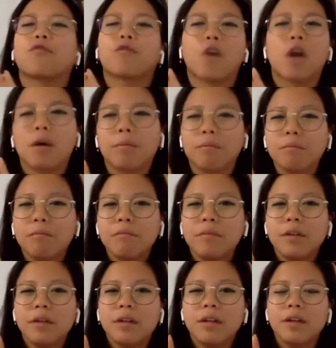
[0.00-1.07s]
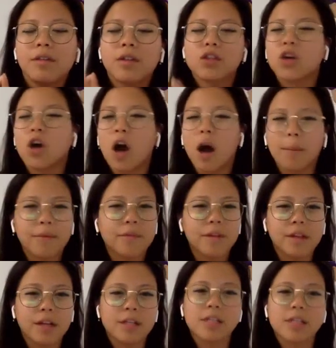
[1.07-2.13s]
from the top of
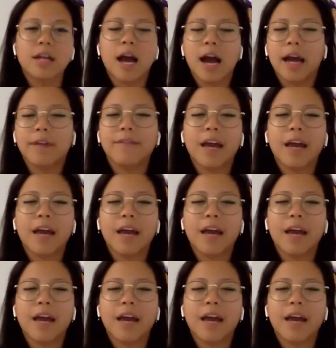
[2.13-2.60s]
the London Eye.